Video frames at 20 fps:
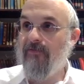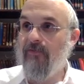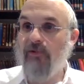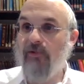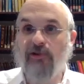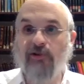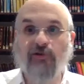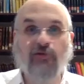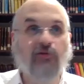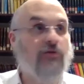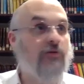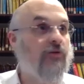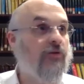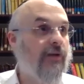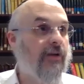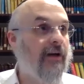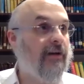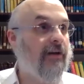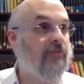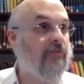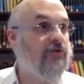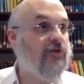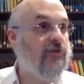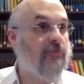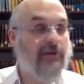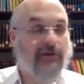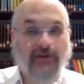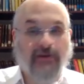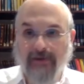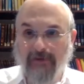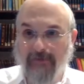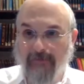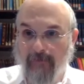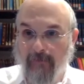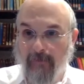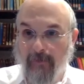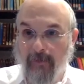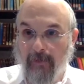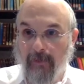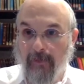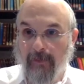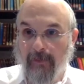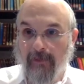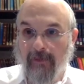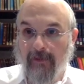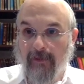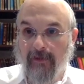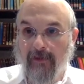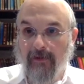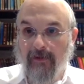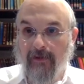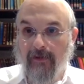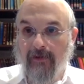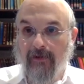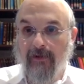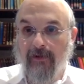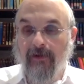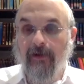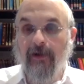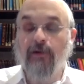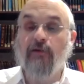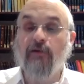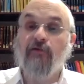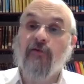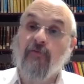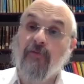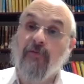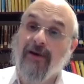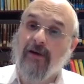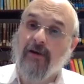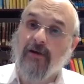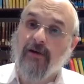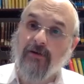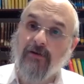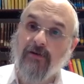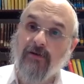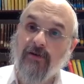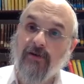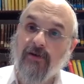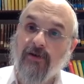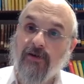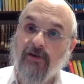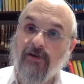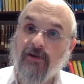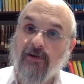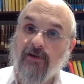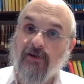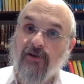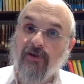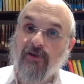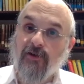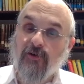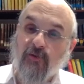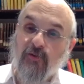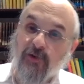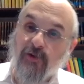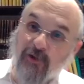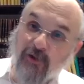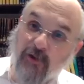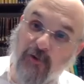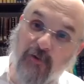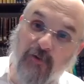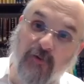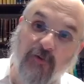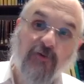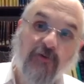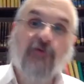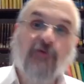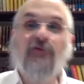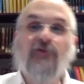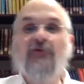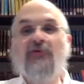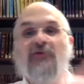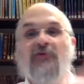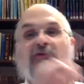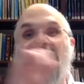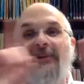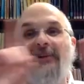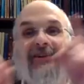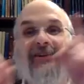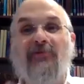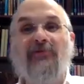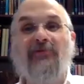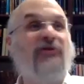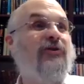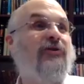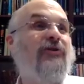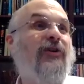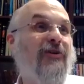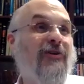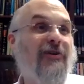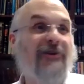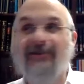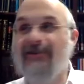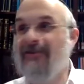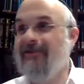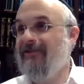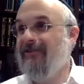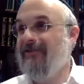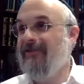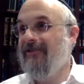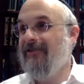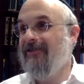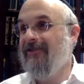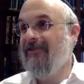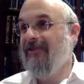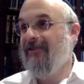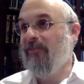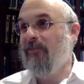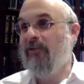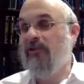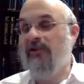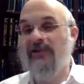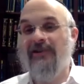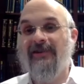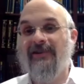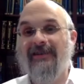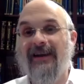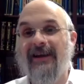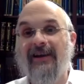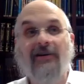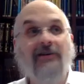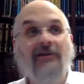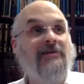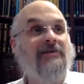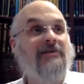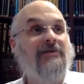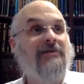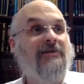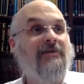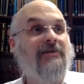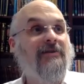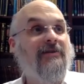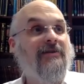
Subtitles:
which two cooked items should be there. And then from there, we're going to go to the Altar of Shulchan Aruch, which is going to take us,